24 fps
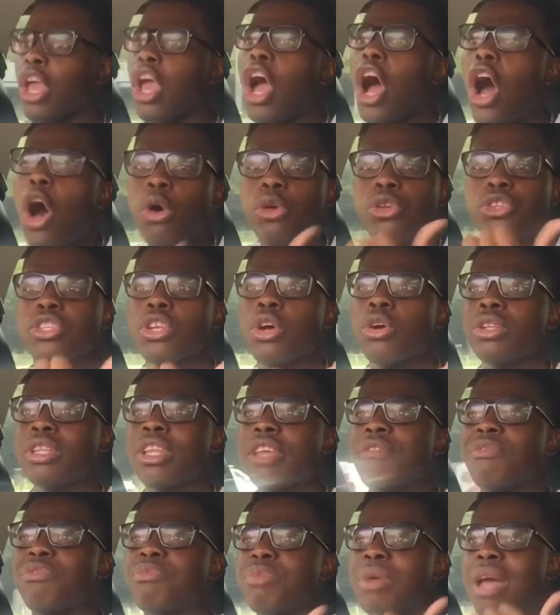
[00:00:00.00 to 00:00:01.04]
Also,
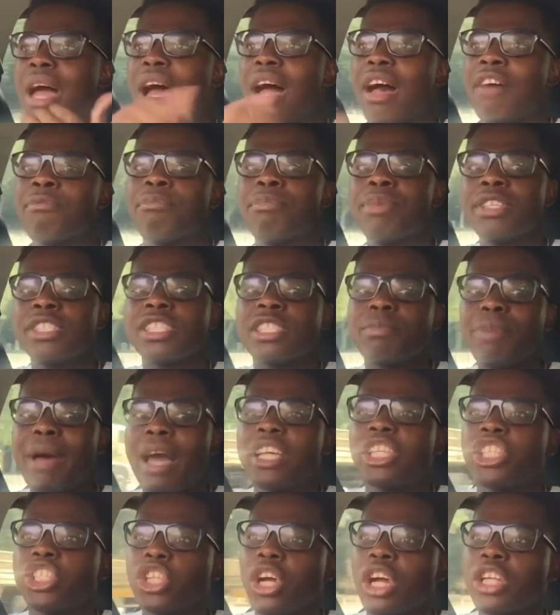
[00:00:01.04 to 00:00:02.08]
they've uh, been
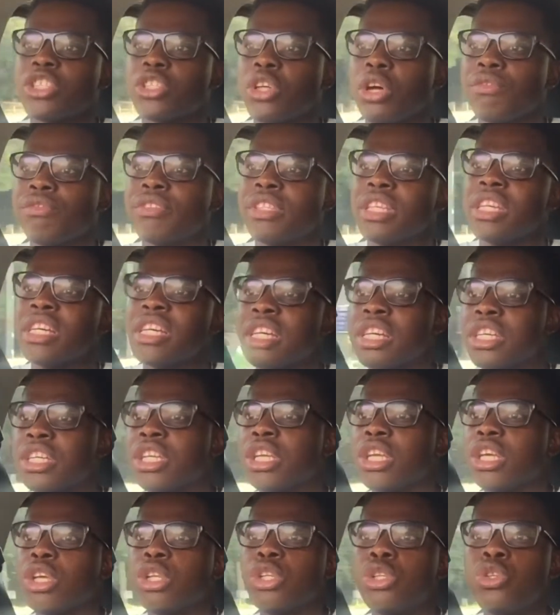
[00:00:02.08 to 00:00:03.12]
spy shots of the
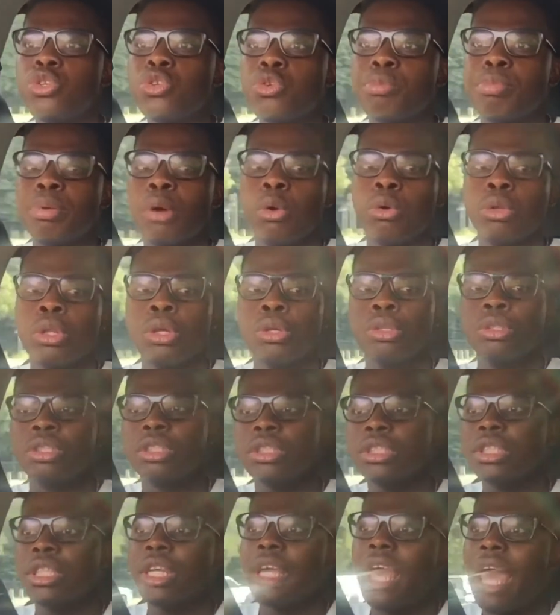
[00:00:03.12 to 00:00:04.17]
new Polo,
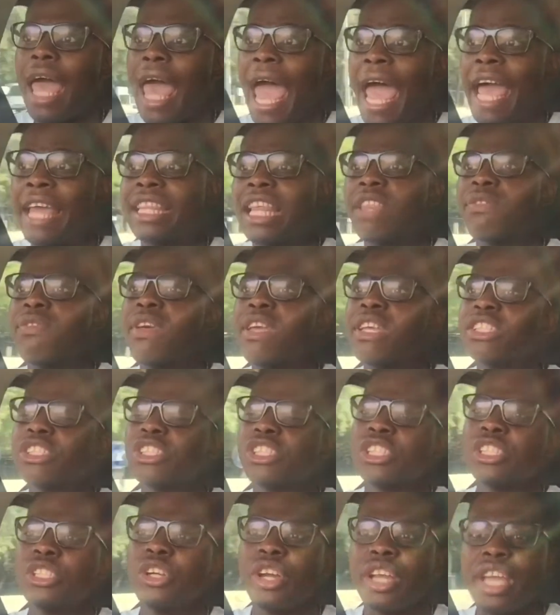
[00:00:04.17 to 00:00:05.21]
and that thing
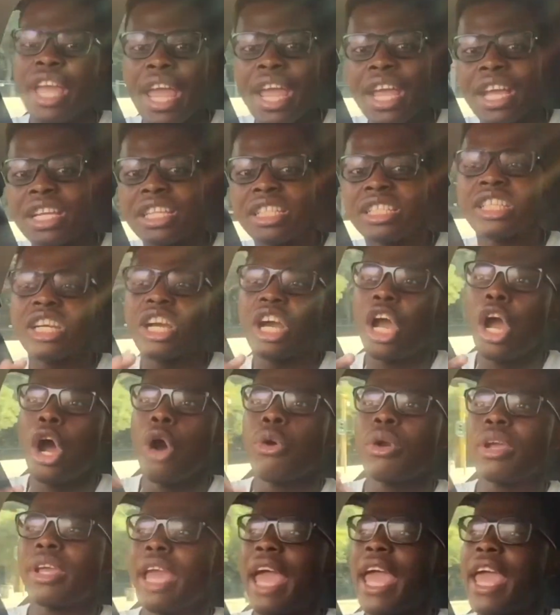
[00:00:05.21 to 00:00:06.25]
is looking
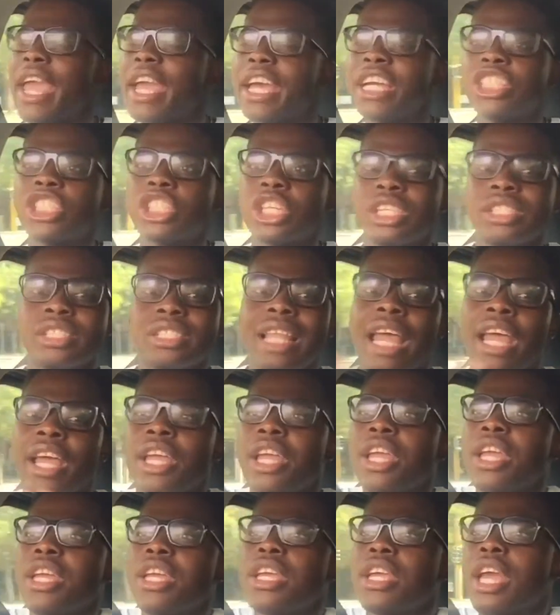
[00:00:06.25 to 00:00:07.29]
okay-ish because, like,
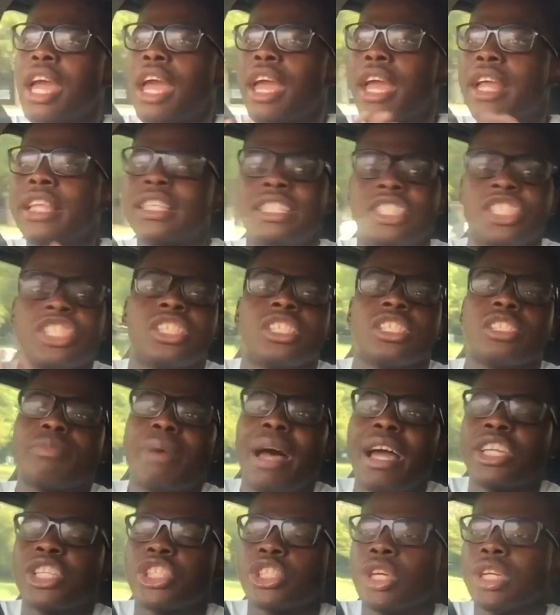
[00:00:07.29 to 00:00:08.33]
it's just a
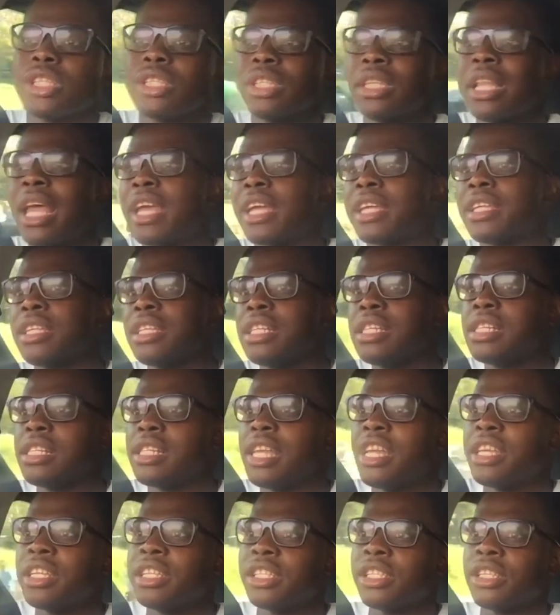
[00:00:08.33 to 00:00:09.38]
spy shot. Like,
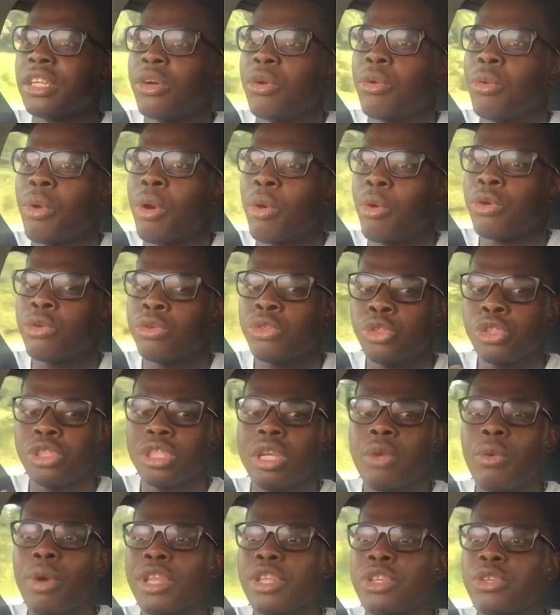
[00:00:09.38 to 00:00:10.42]
they
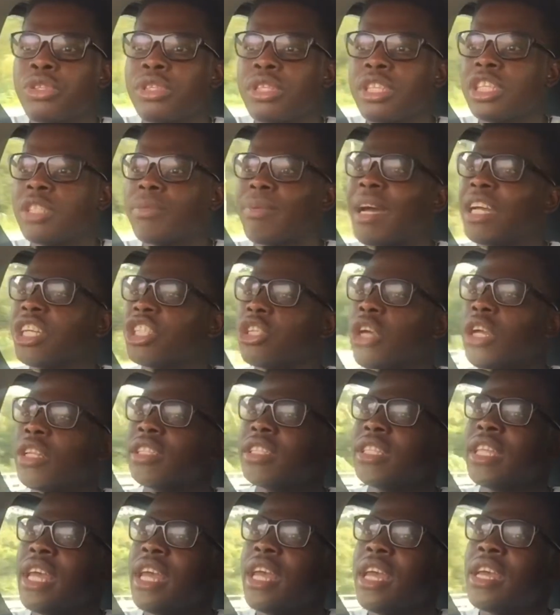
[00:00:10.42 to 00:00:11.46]
usually, when you see spy
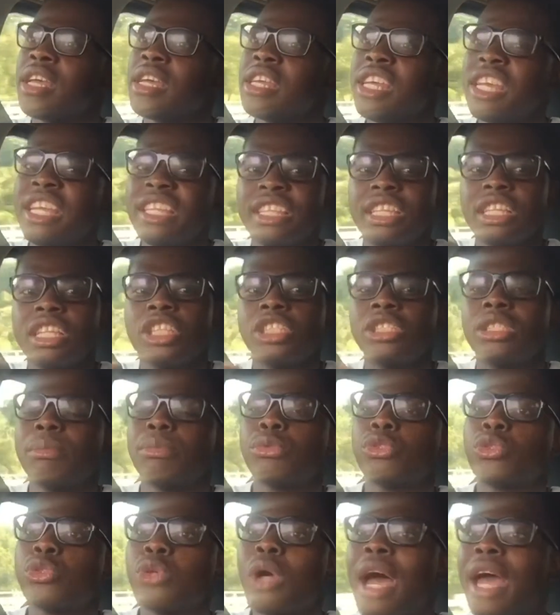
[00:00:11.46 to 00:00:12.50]
shots, the
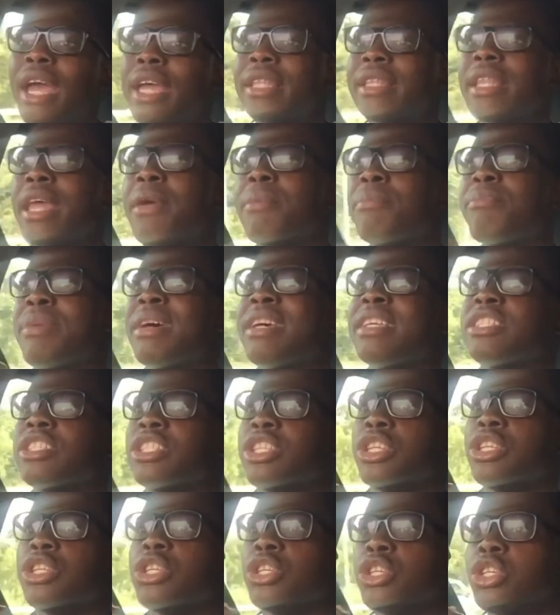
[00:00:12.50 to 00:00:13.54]
dealerships try their best
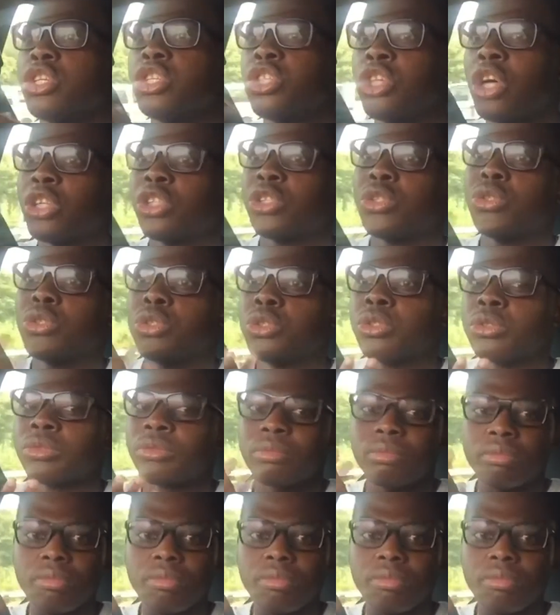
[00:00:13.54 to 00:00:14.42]
not to